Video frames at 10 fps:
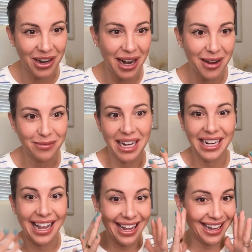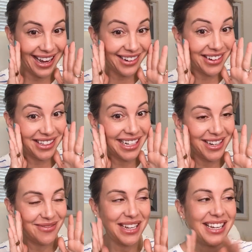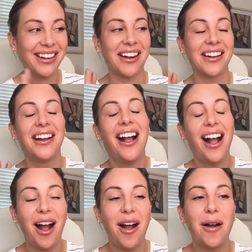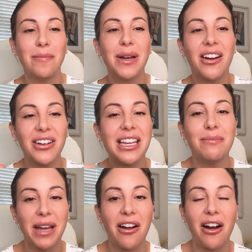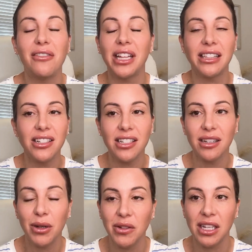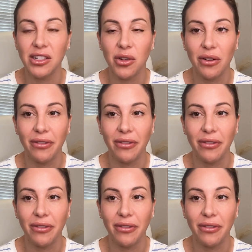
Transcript: Instagram like, "Hey, I really am here." But I'll keep that off. Like there's a post that's going